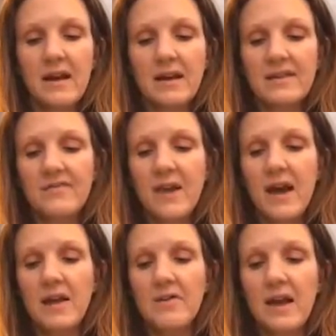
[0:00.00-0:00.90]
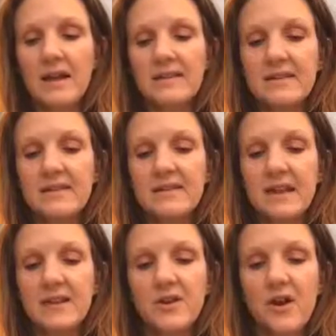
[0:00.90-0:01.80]
as firecrackers are
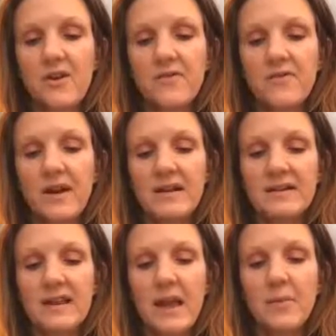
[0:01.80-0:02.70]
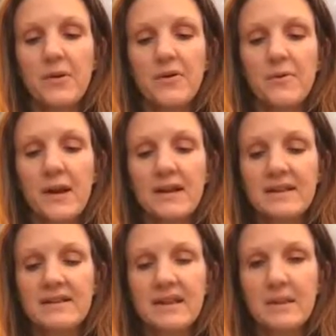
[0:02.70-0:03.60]
set off at a neighbourhood
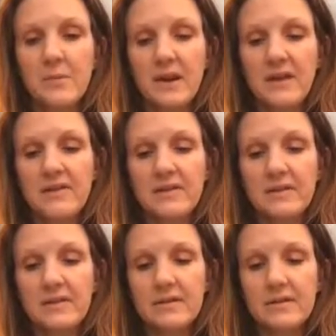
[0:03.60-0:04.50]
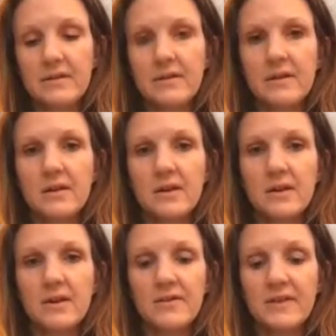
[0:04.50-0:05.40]
wedding celebration.
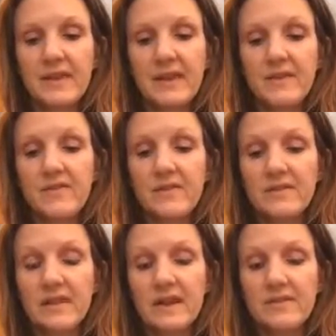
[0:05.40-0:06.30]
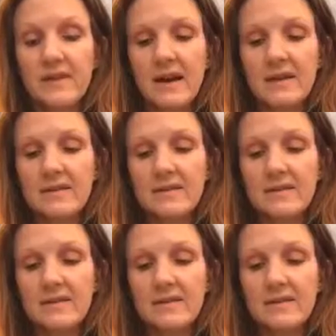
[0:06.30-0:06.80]
You see, just like that.